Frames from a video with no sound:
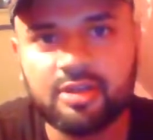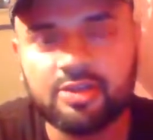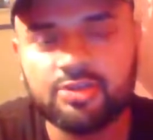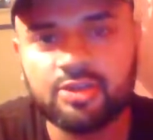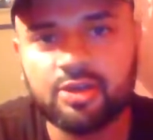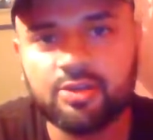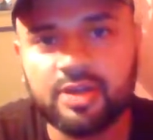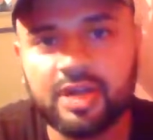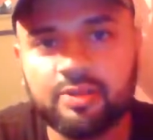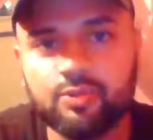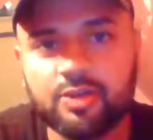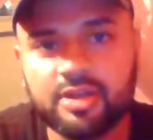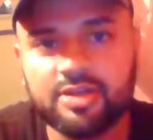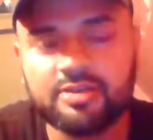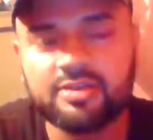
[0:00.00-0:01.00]
So I
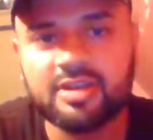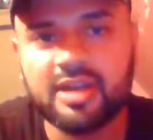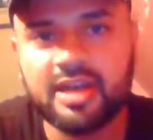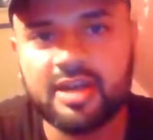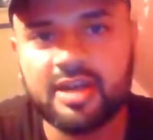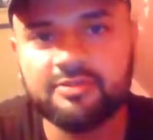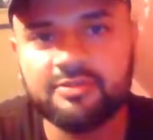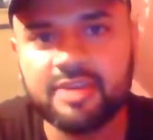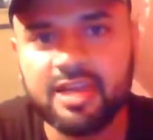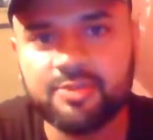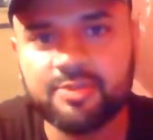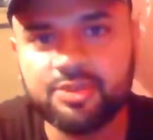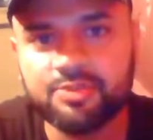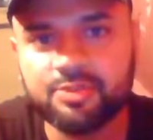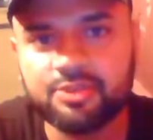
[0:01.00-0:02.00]
wanted to have
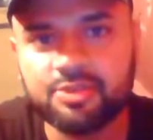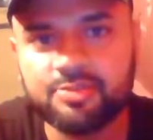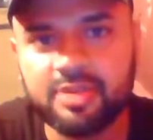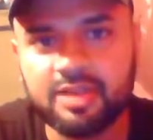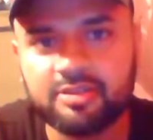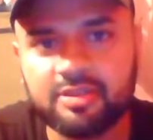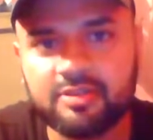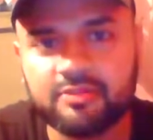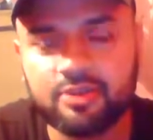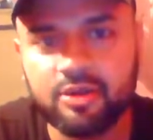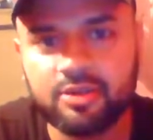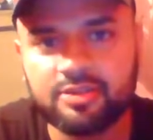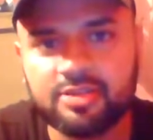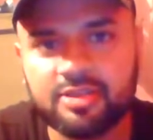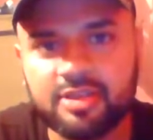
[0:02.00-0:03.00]
Gabby's perspective
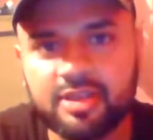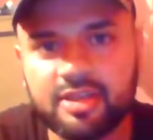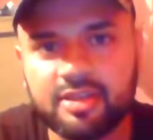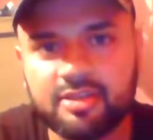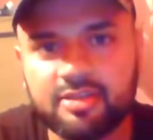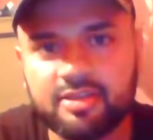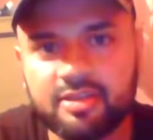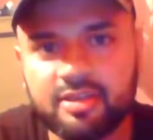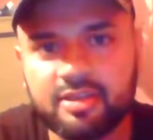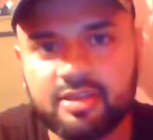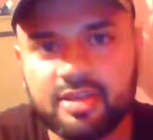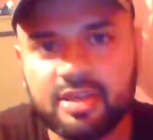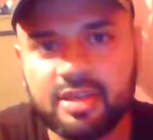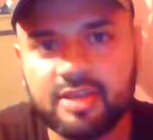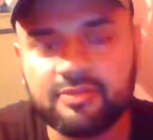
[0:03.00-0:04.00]
on today.
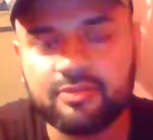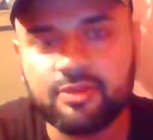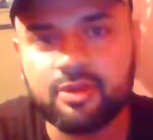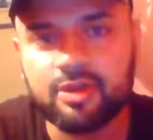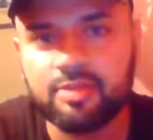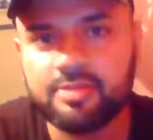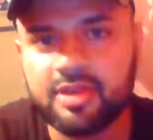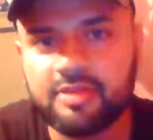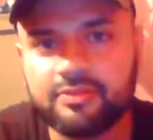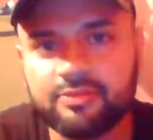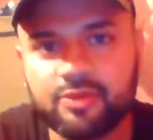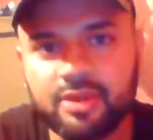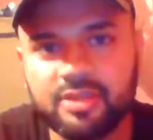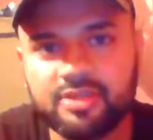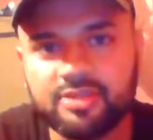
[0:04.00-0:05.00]
And for all my
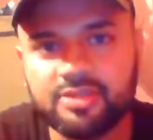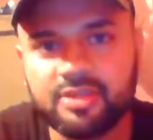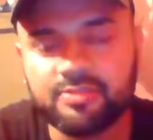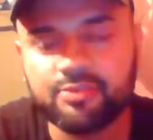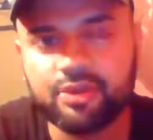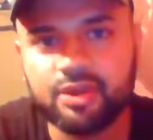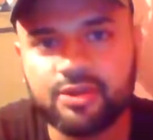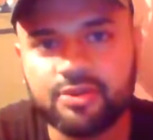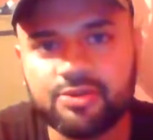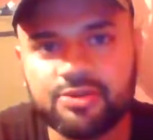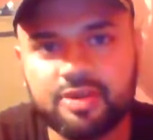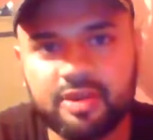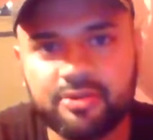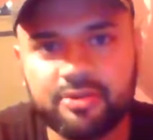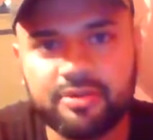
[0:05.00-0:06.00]
friends and brothers
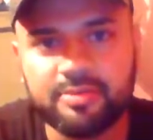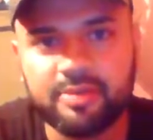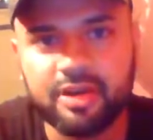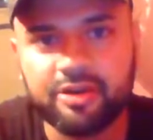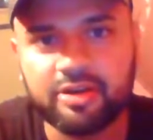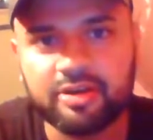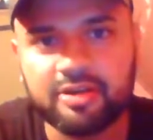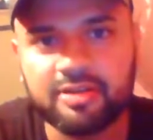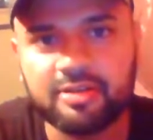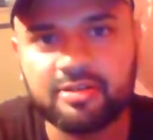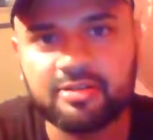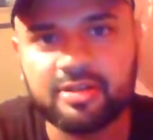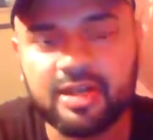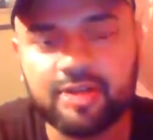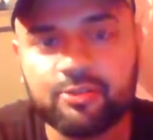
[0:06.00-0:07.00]
here in America,
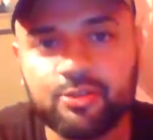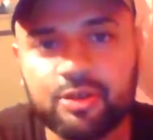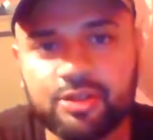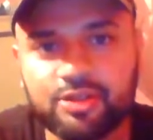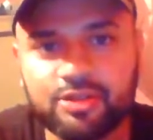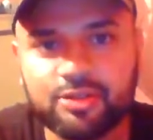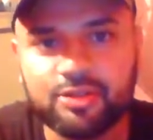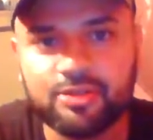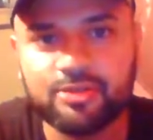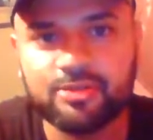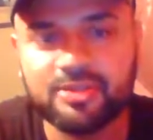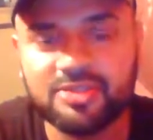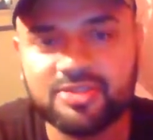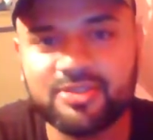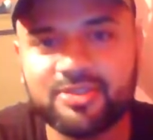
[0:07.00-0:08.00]
I want you to
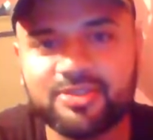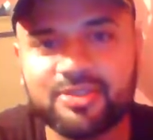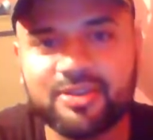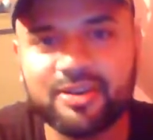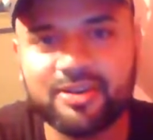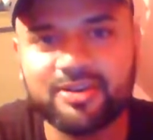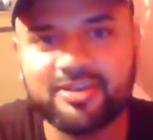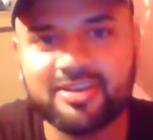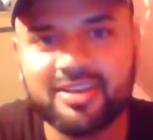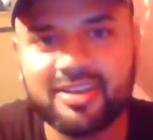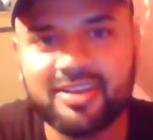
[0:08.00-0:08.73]
listen to her